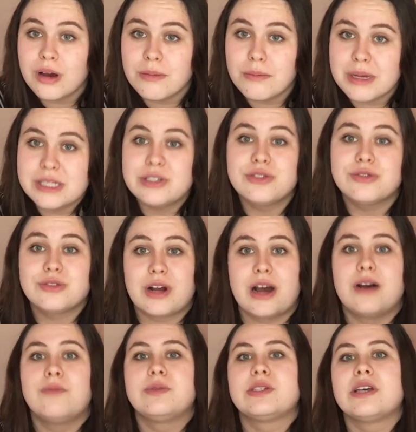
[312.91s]
menstrual
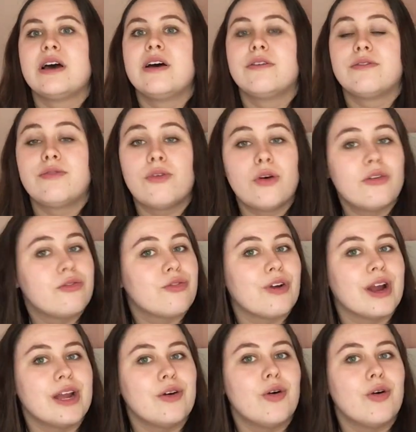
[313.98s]
cups for free.